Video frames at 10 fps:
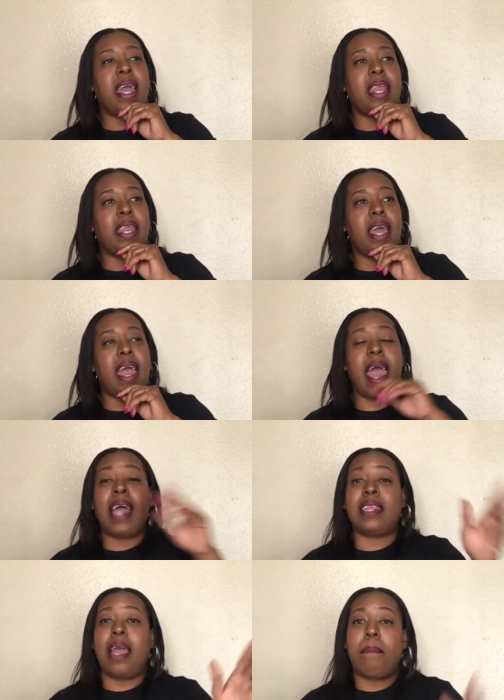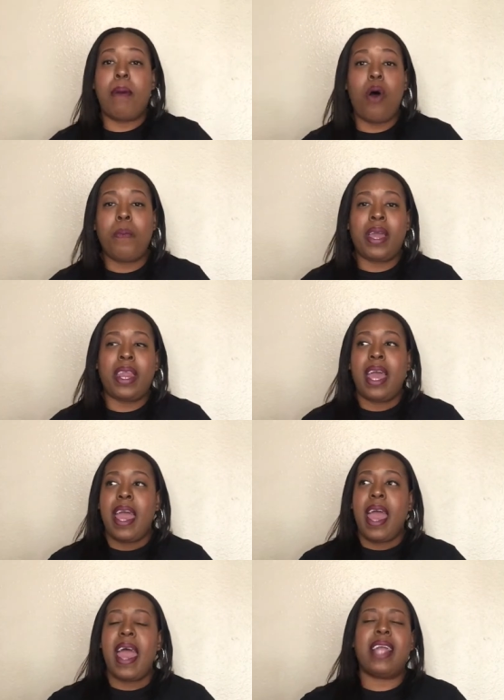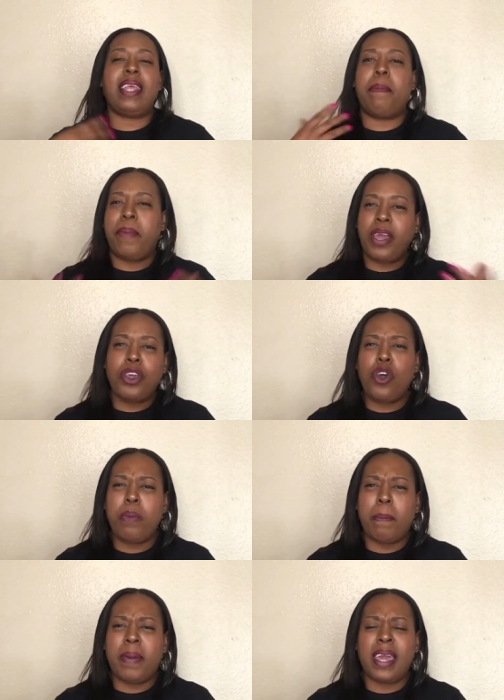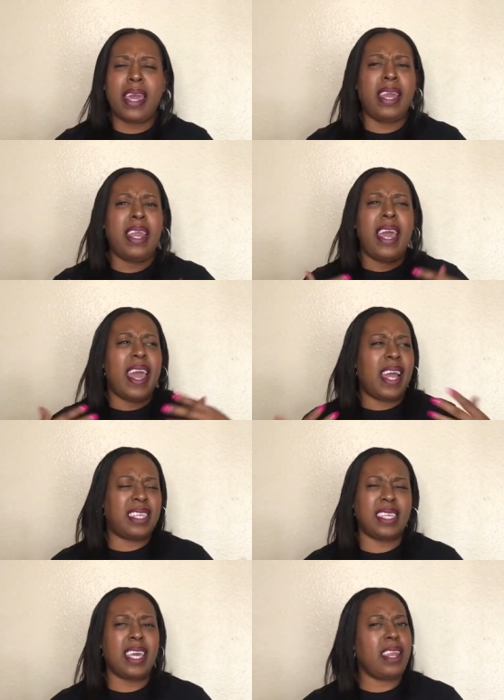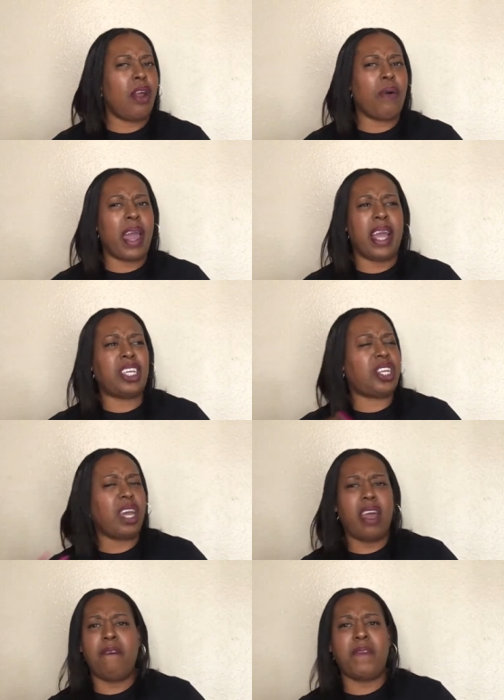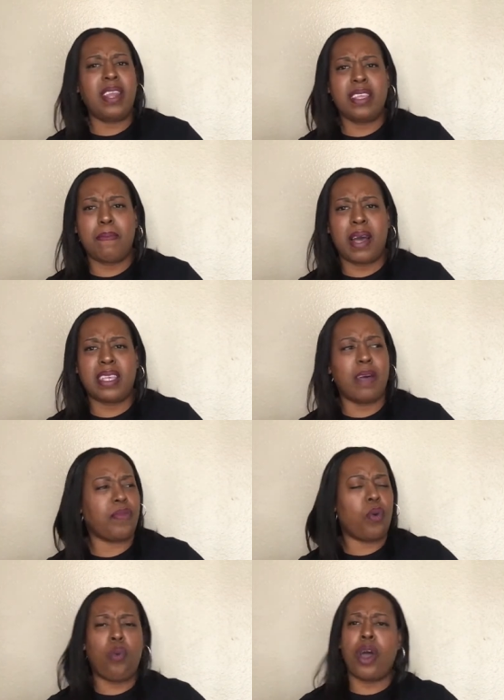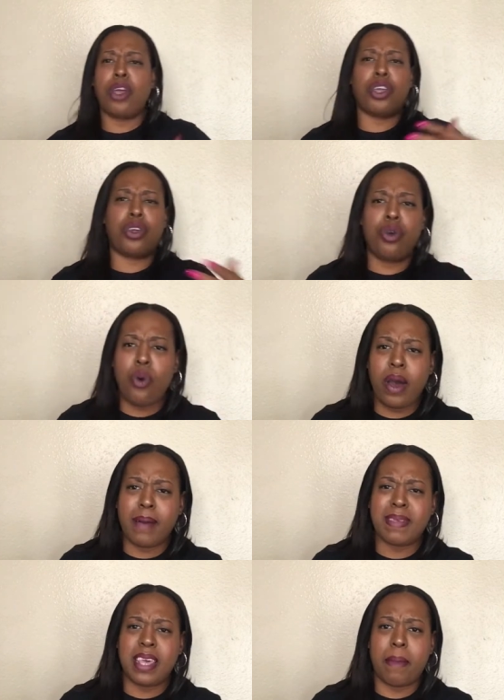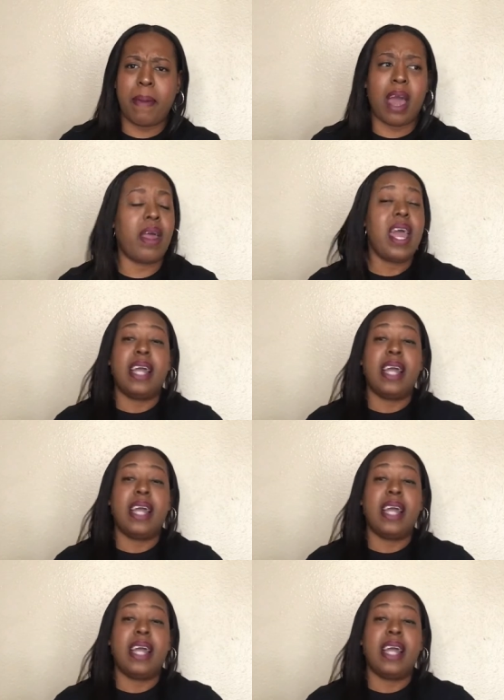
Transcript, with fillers: And at that moment, had they been human being and seen that okay she and her feelings about something what are you upset about